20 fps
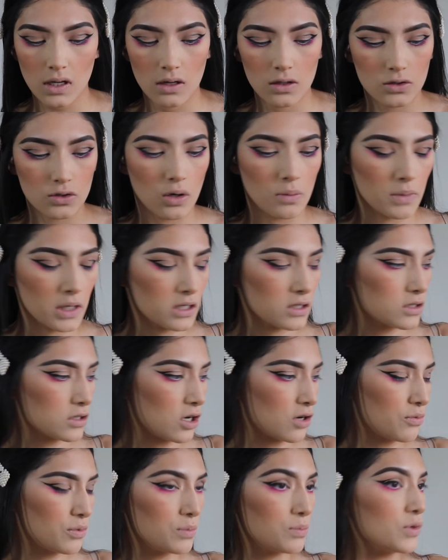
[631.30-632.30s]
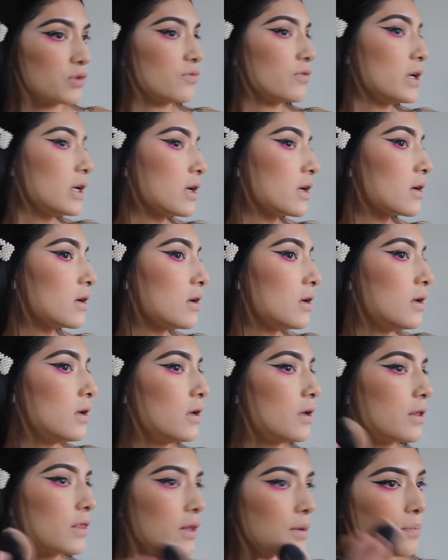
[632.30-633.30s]
So I'm gonna start removing
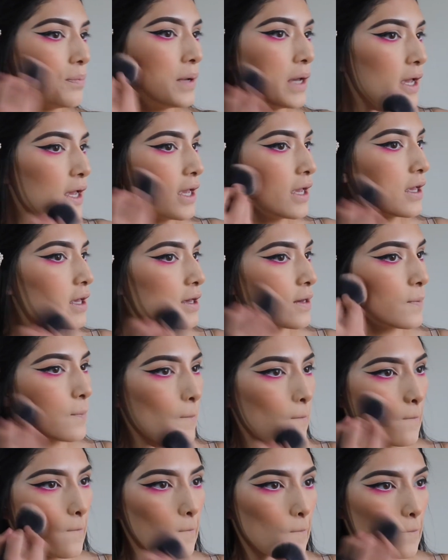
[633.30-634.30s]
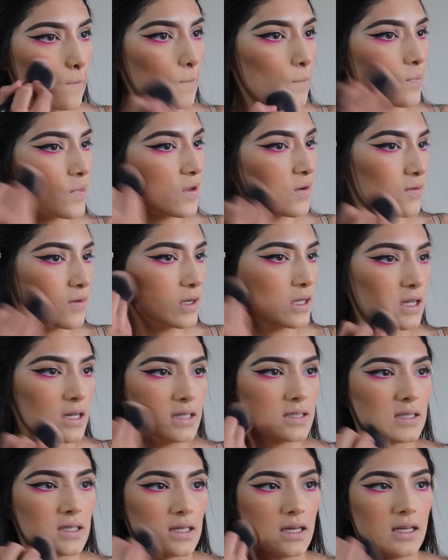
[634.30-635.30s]
the bake. There really
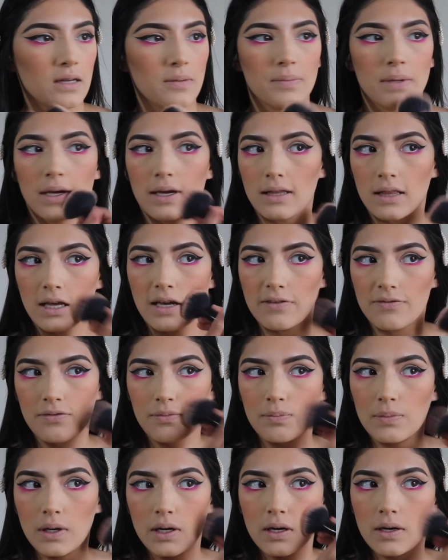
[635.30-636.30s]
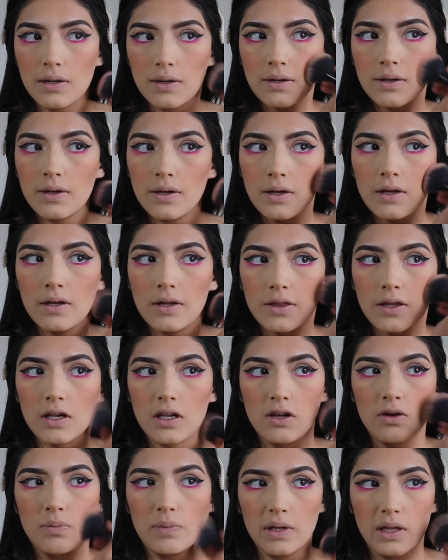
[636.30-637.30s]
isn't any bake left, but the
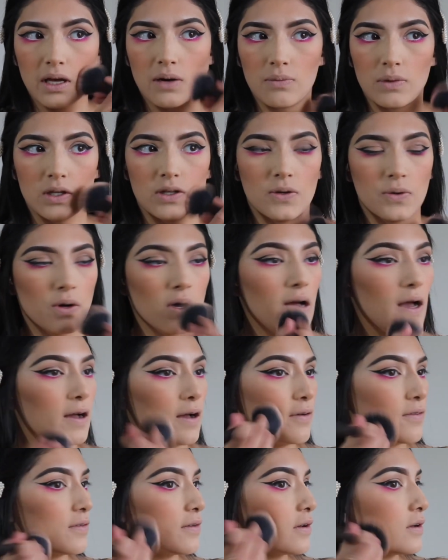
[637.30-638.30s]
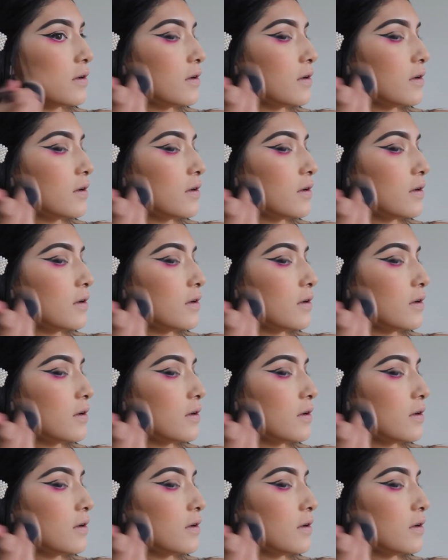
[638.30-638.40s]
little bit that we do have,